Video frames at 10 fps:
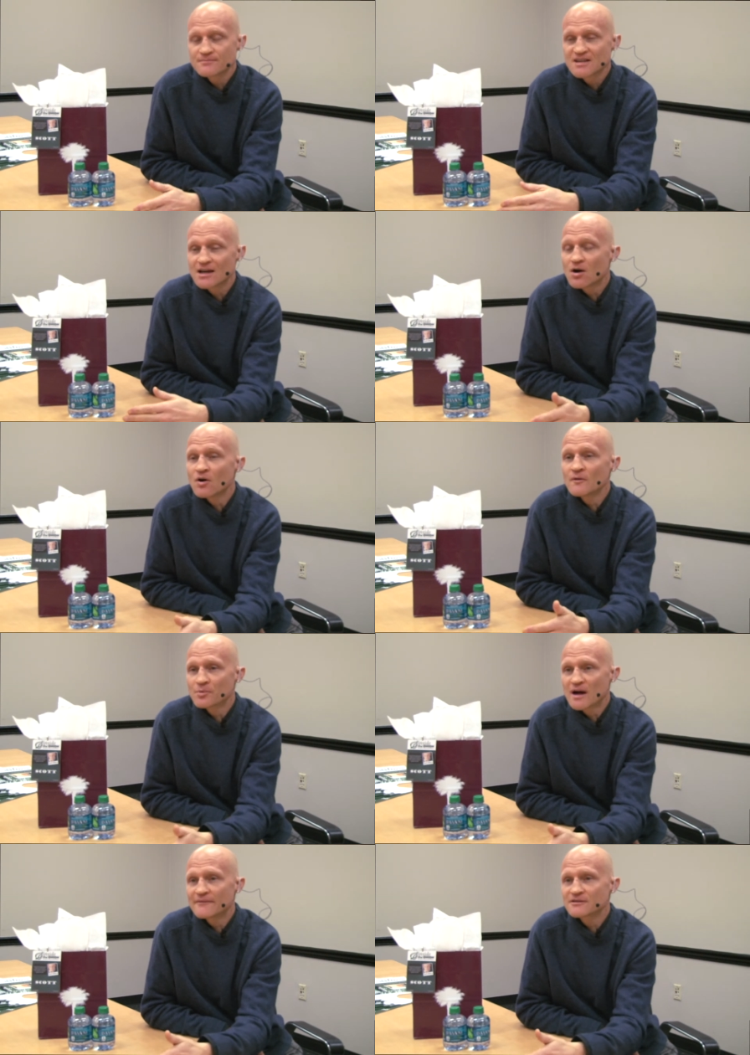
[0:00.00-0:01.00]
take all the
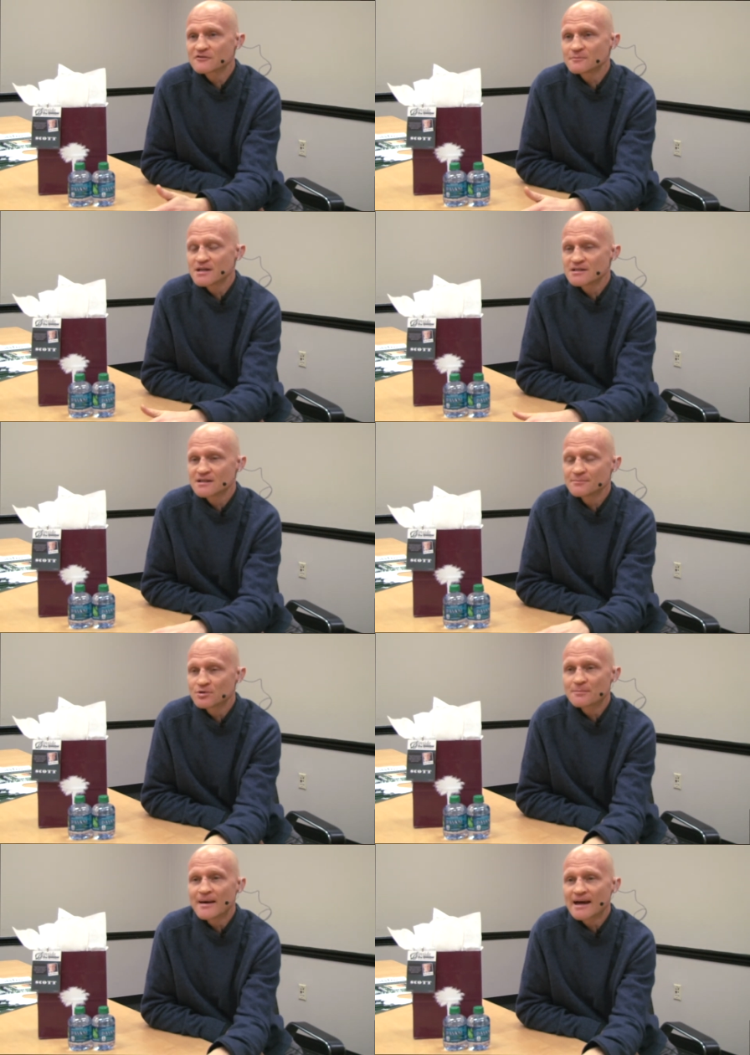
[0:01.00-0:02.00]
profits from the onion and
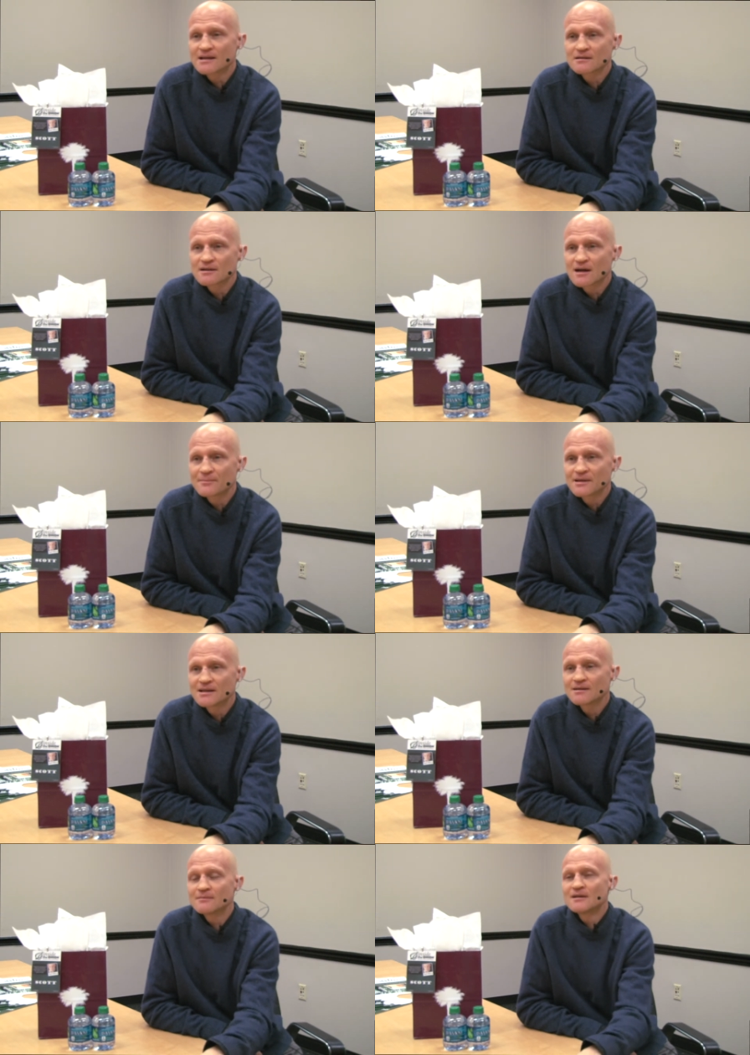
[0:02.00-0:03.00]
put it back into the
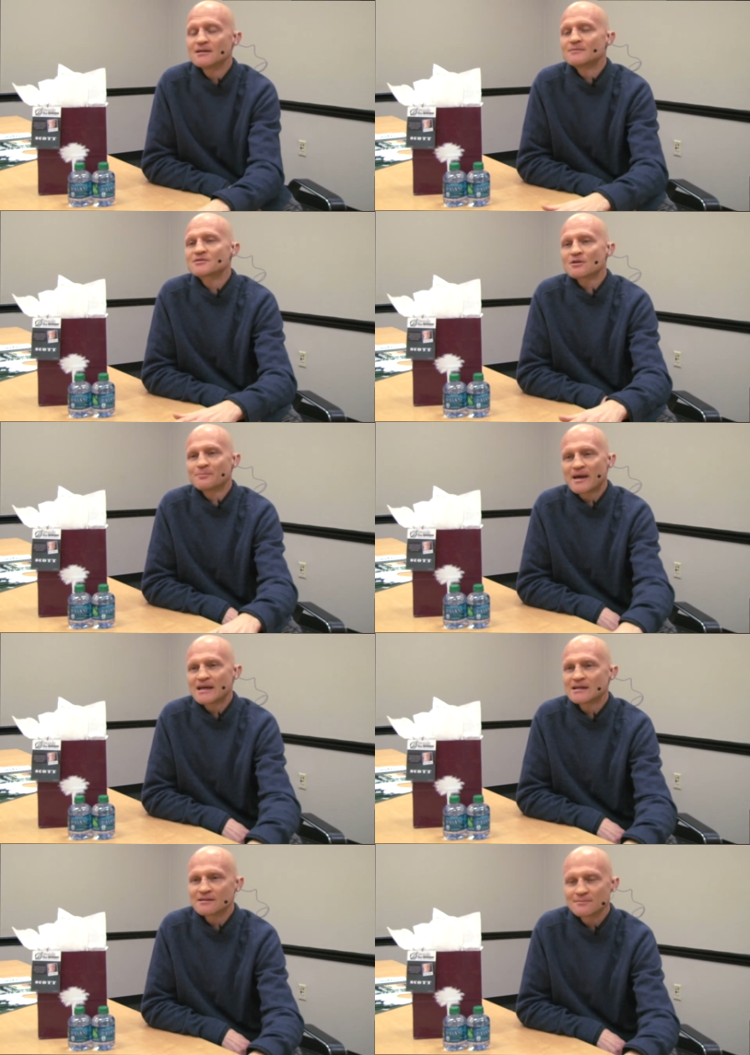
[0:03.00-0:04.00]
company and start
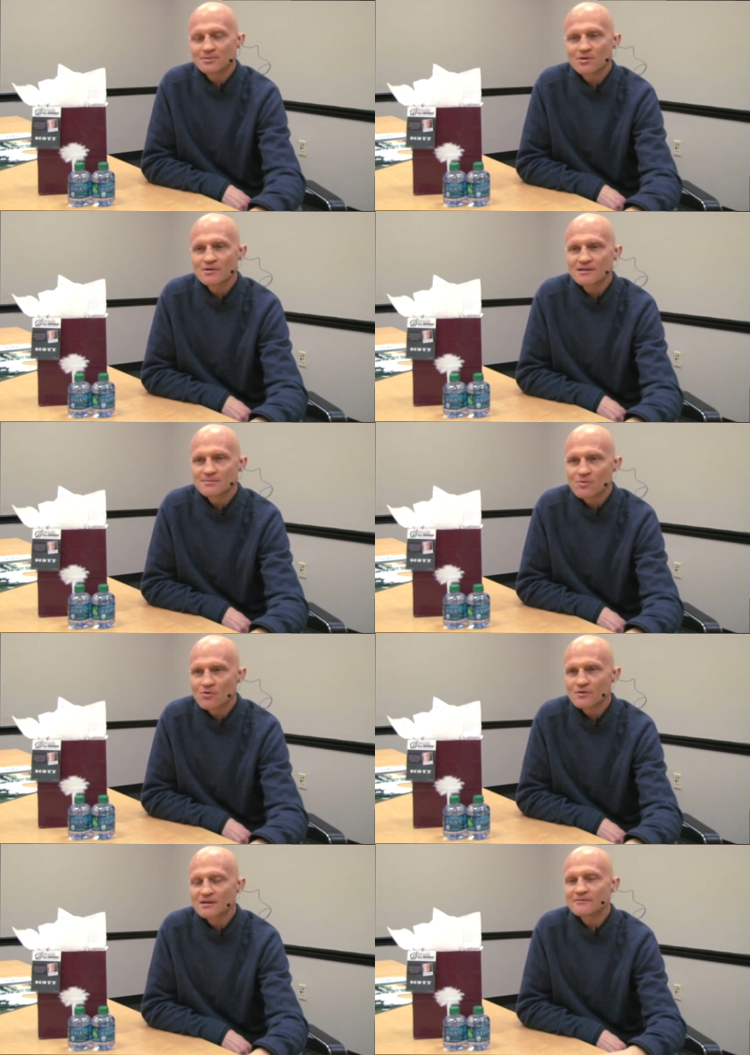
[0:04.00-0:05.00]
paying the employees
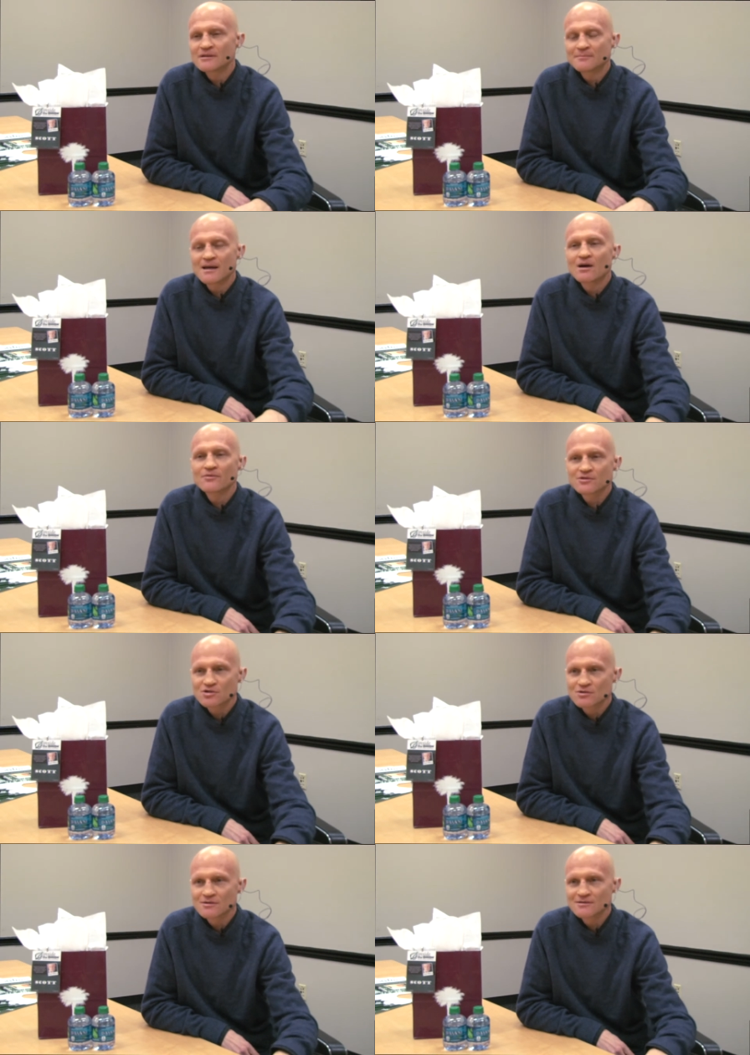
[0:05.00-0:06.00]
more and giving them health
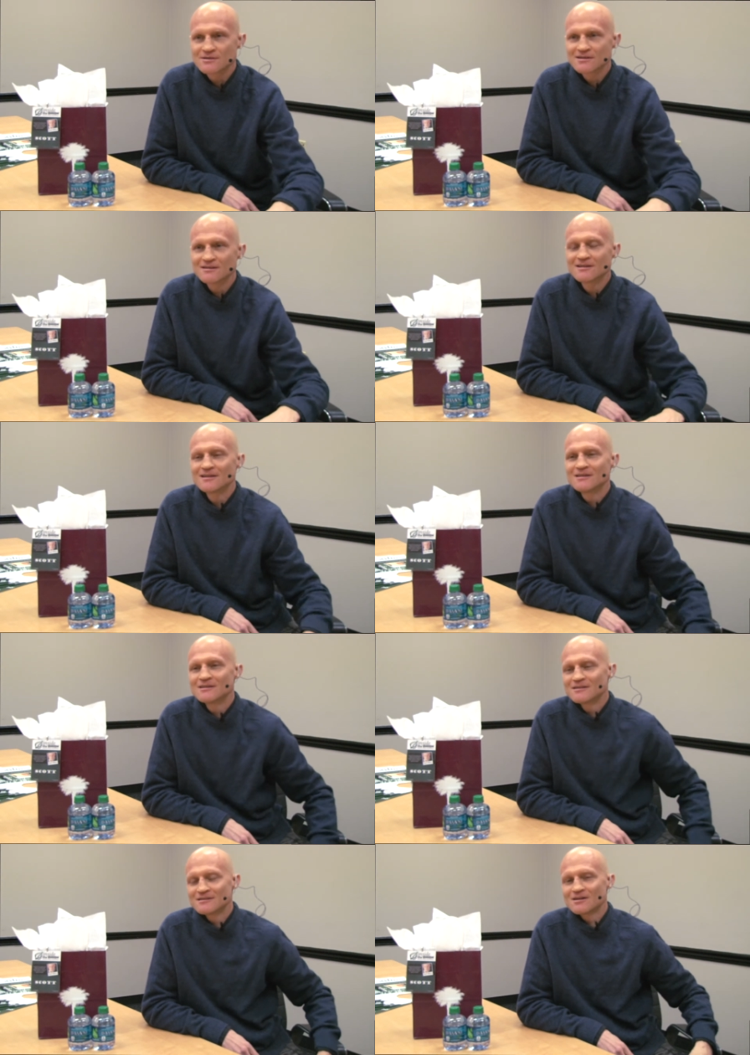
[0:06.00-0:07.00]
insurance. And
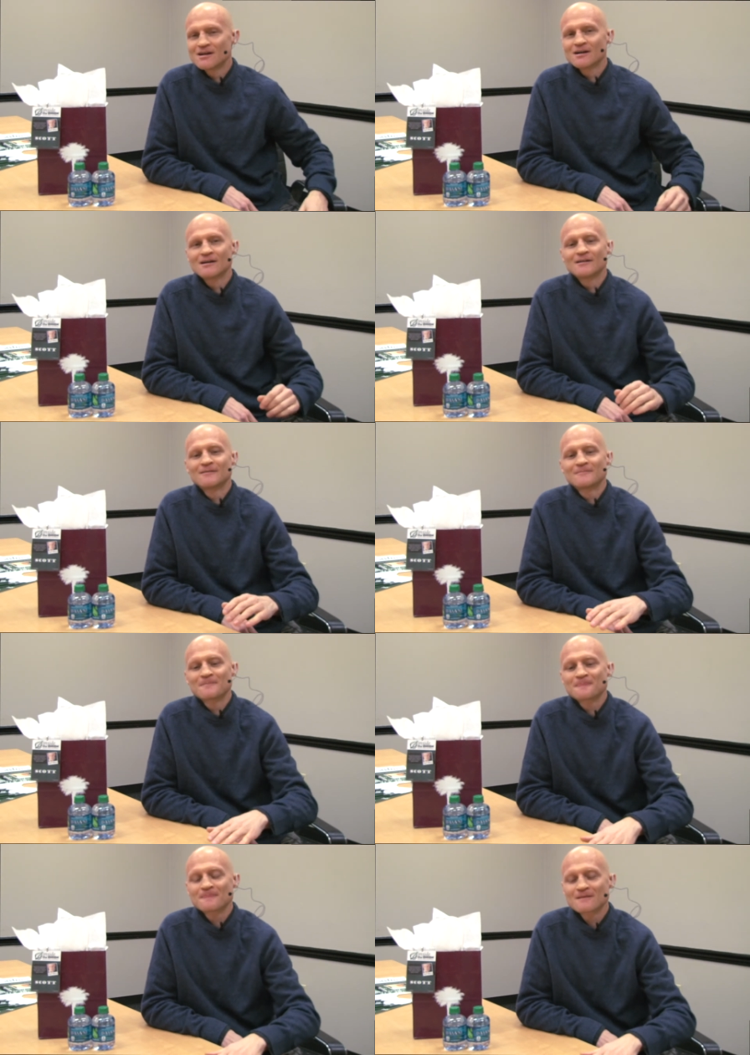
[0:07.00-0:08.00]
uh,
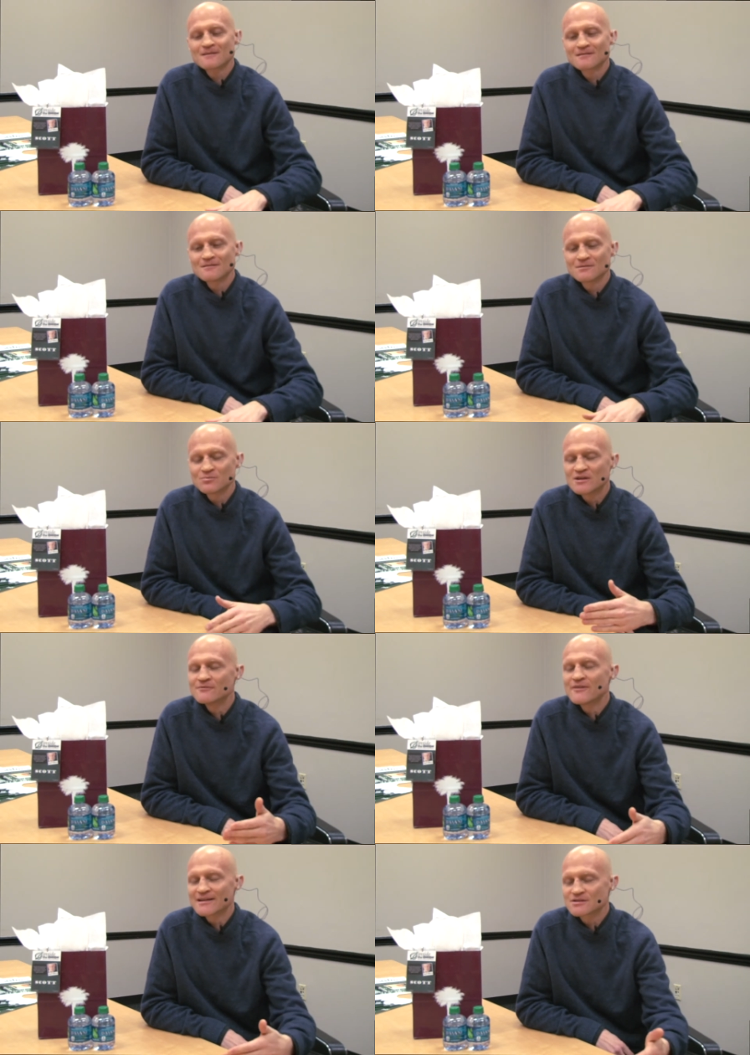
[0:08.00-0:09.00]
we
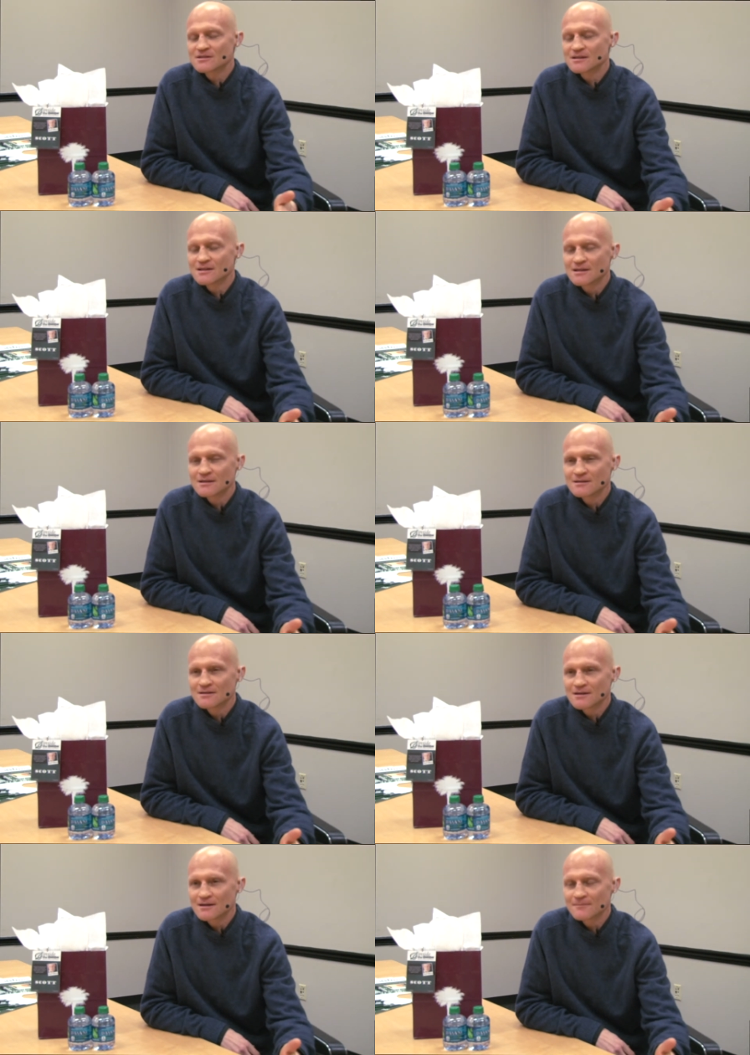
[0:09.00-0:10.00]
invested in
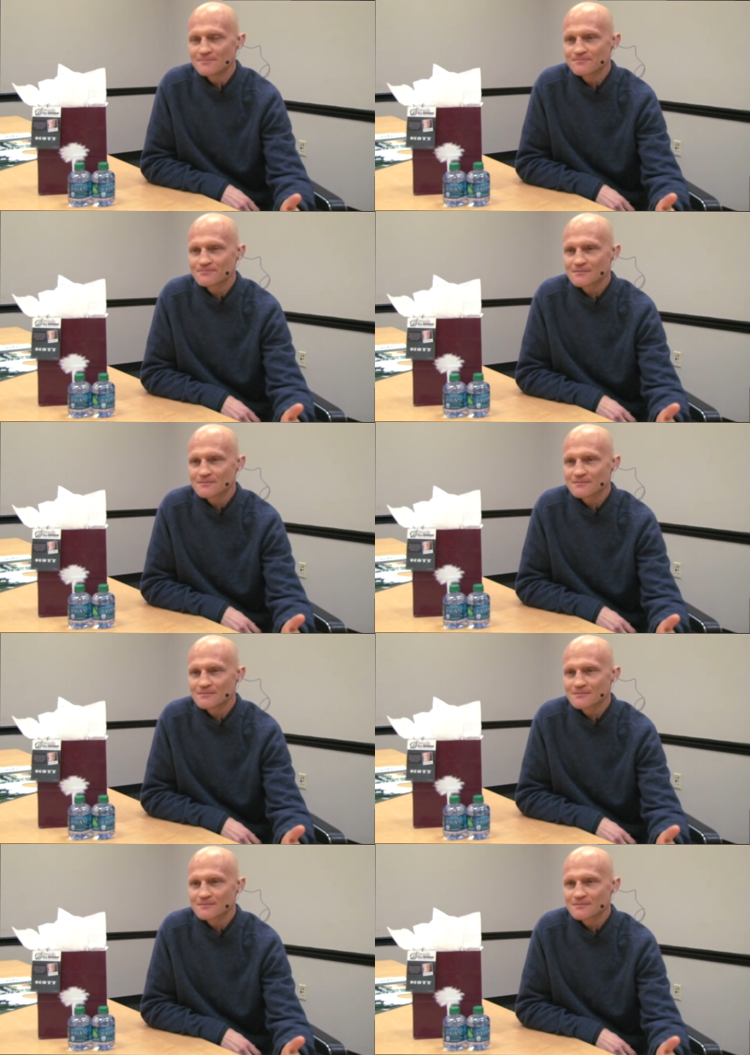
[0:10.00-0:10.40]
um,